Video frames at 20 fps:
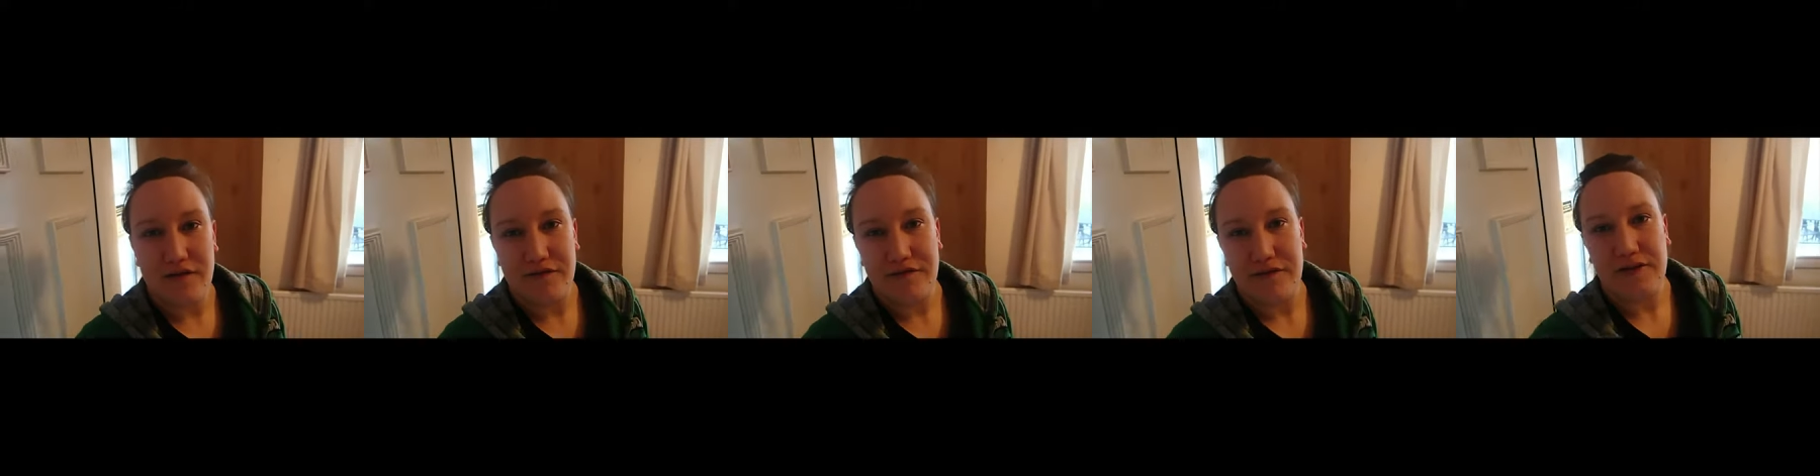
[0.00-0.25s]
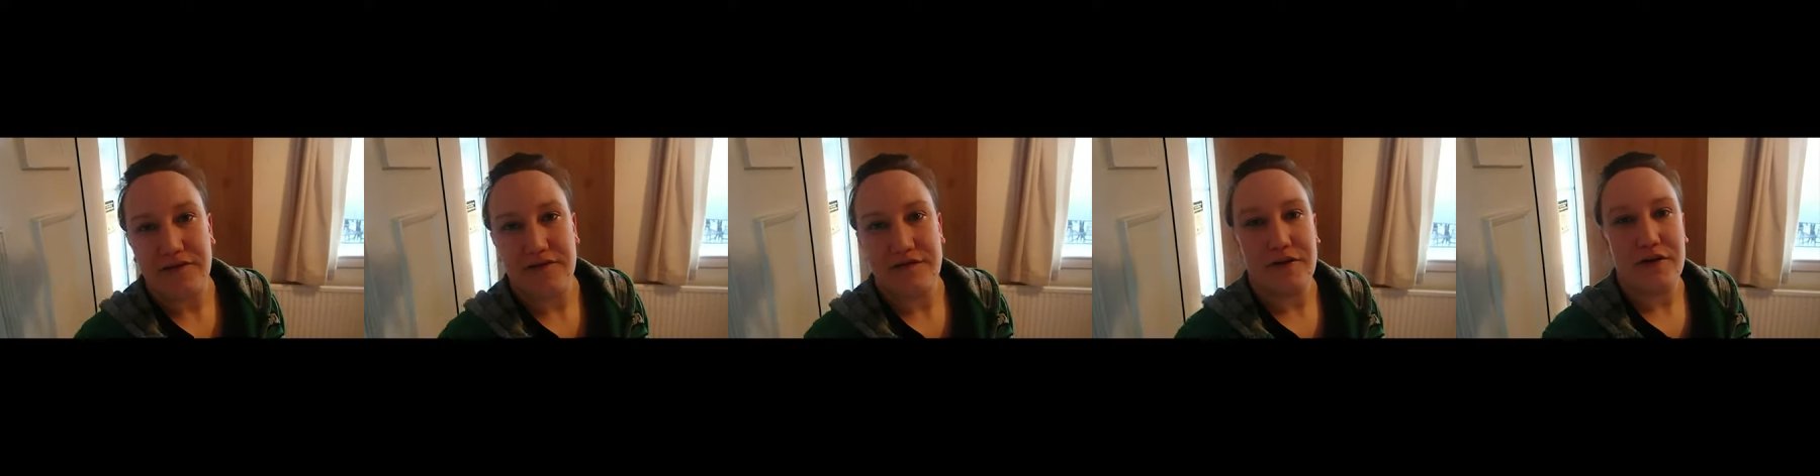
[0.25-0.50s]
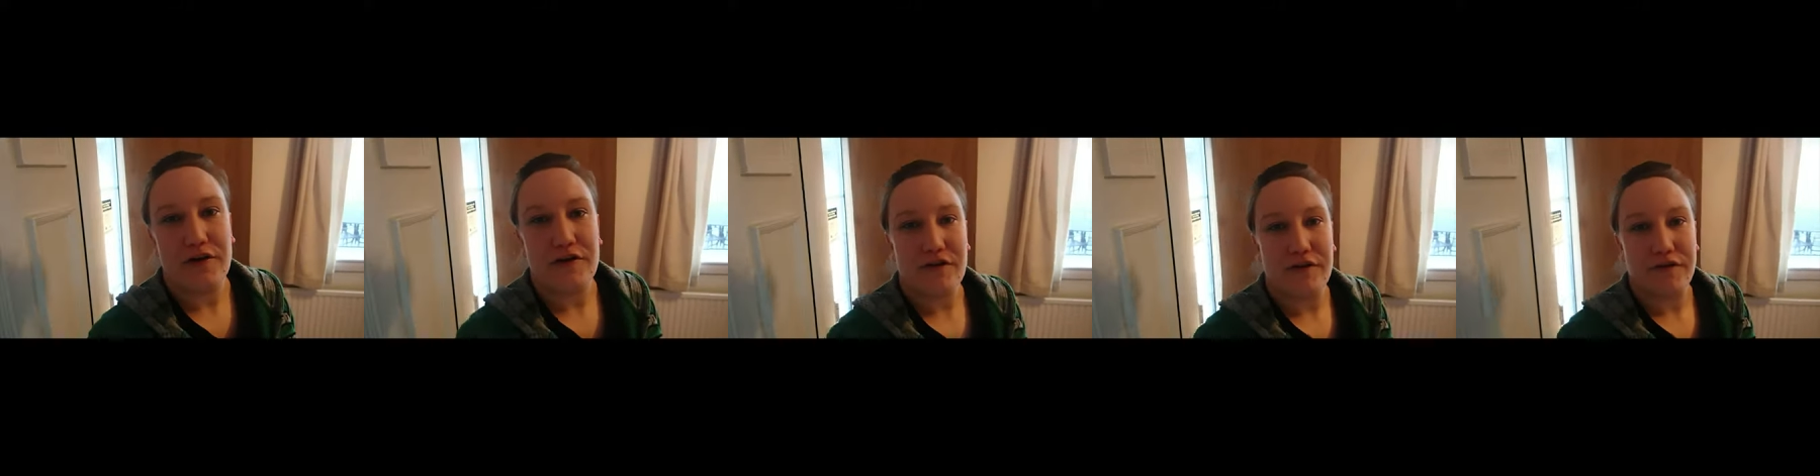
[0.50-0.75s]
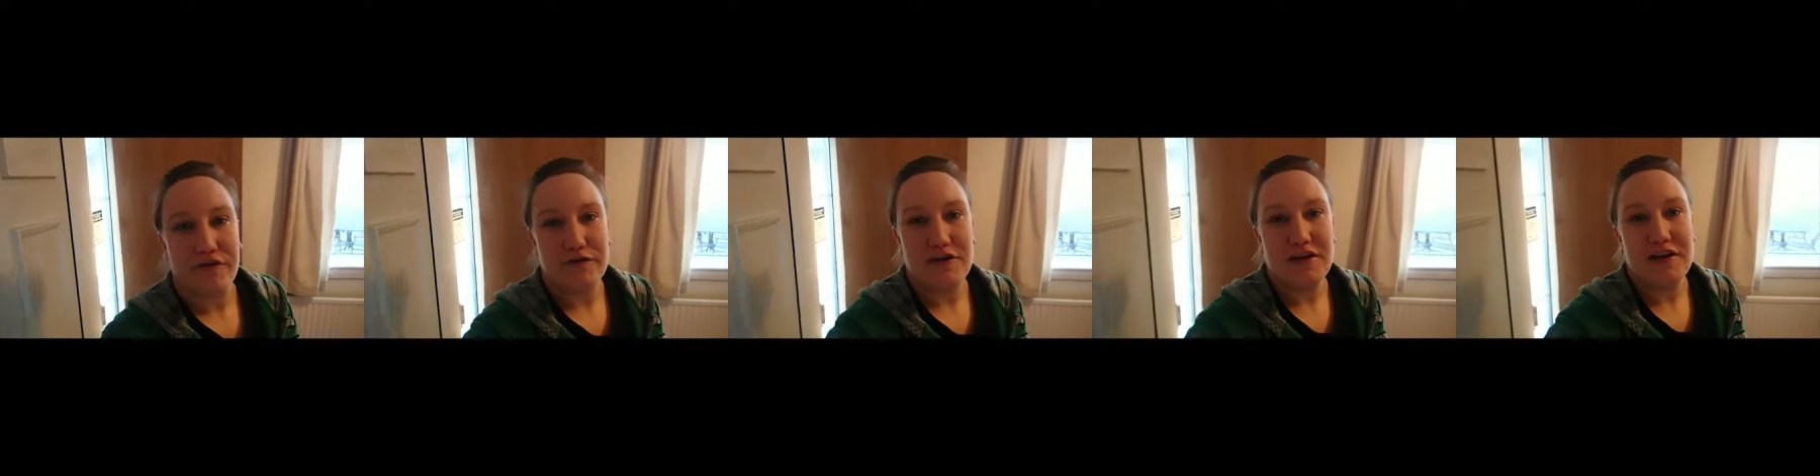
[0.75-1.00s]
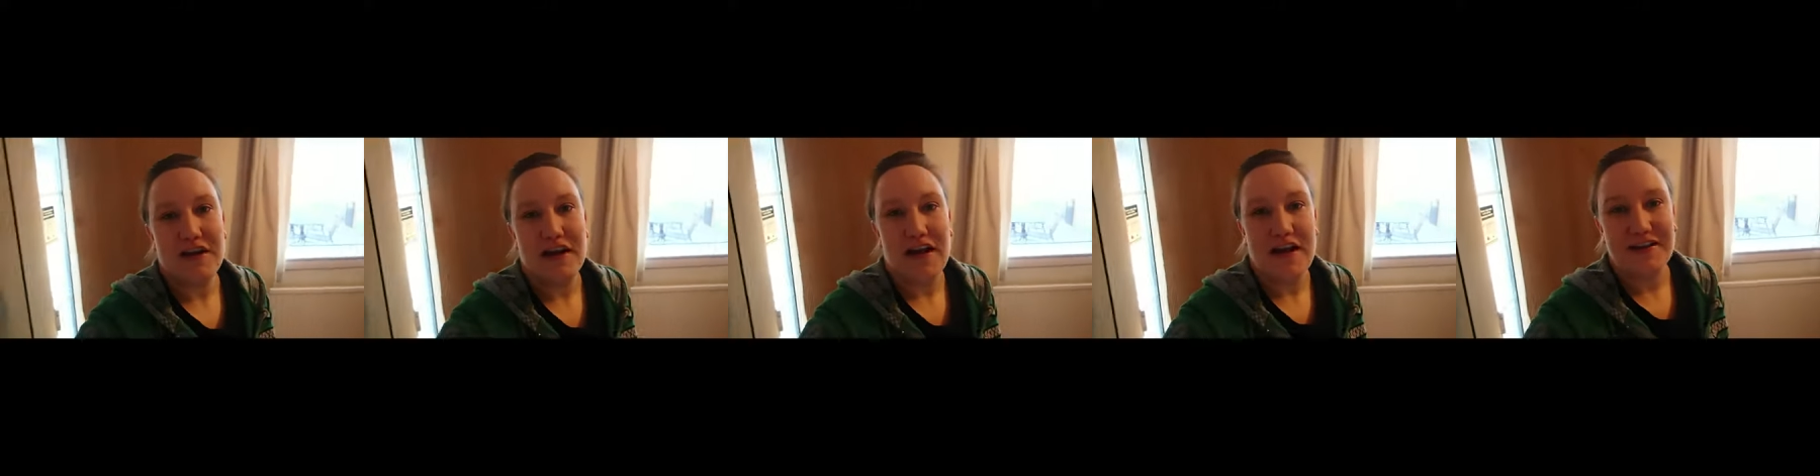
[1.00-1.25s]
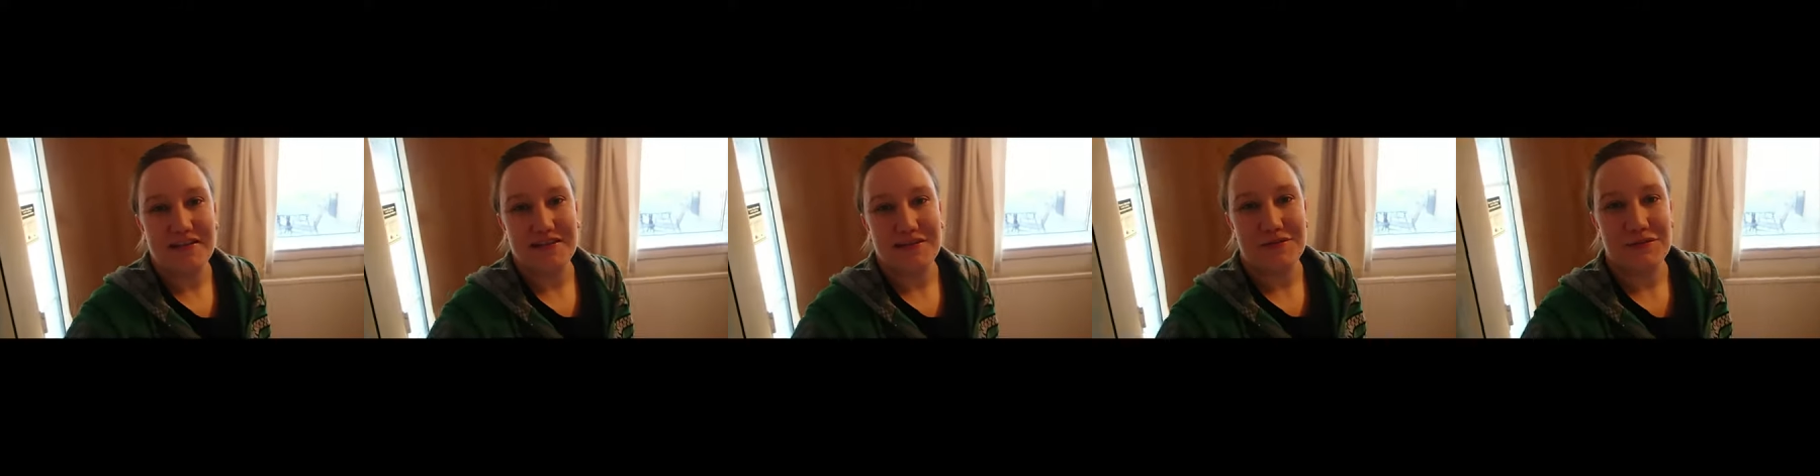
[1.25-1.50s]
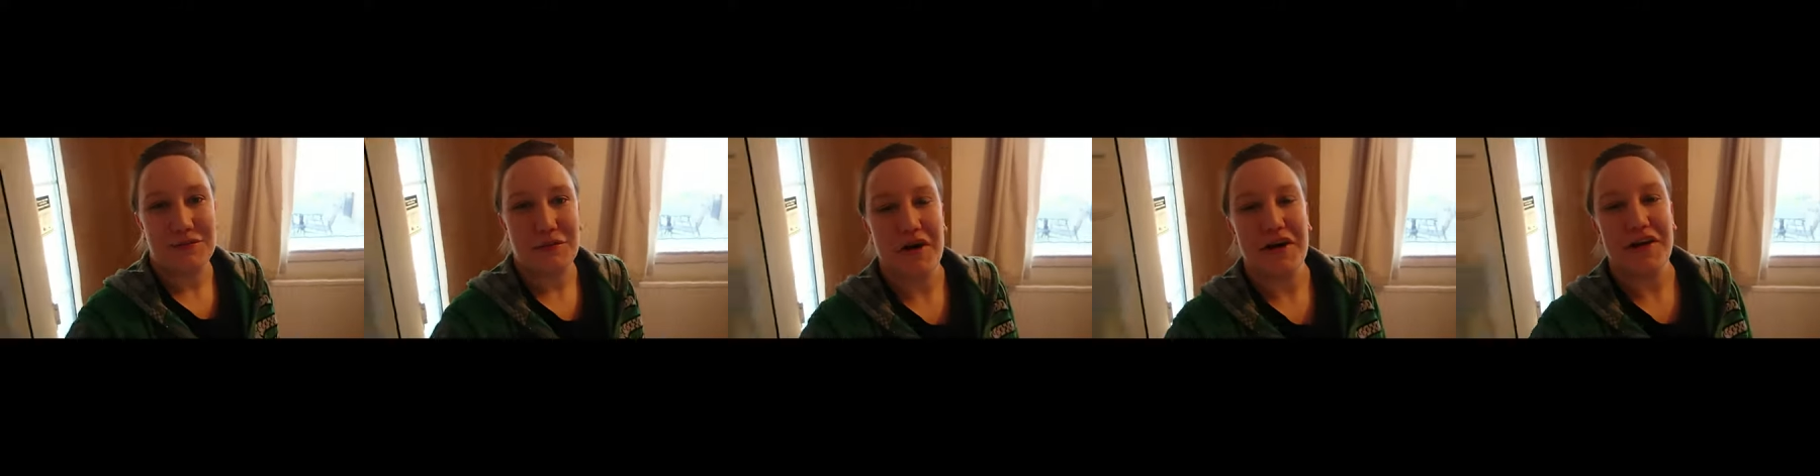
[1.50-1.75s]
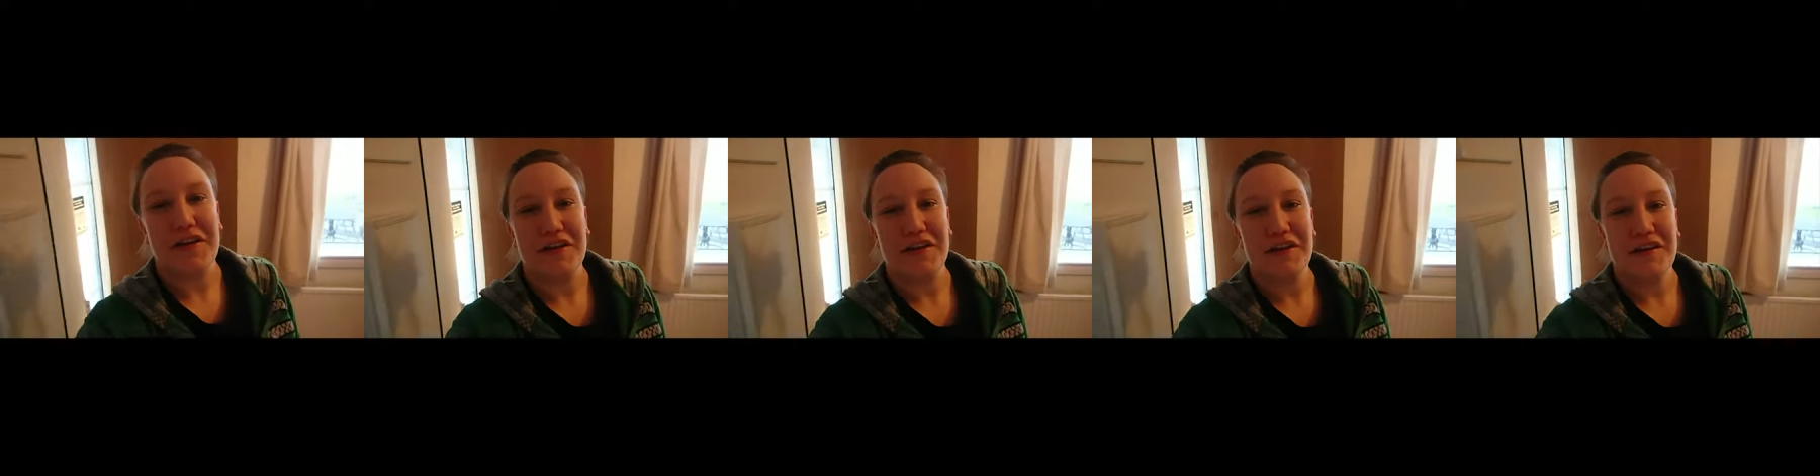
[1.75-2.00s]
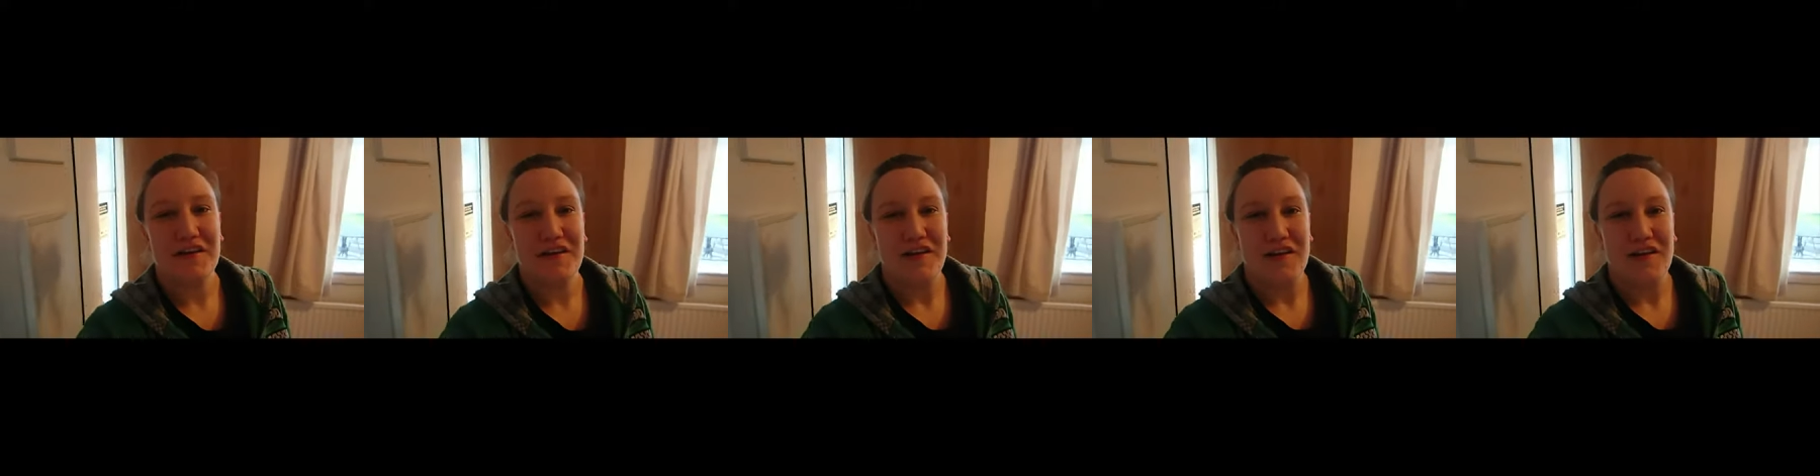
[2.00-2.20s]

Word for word: I think for the three days it was quite good.